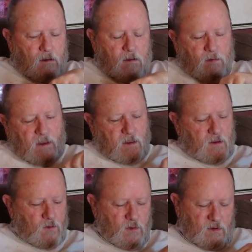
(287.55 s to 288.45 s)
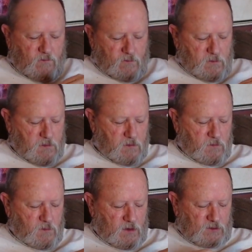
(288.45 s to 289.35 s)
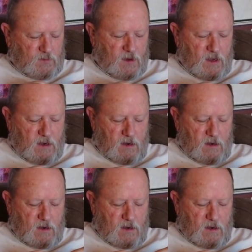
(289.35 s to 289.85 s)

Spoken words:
I hope it's the right spot.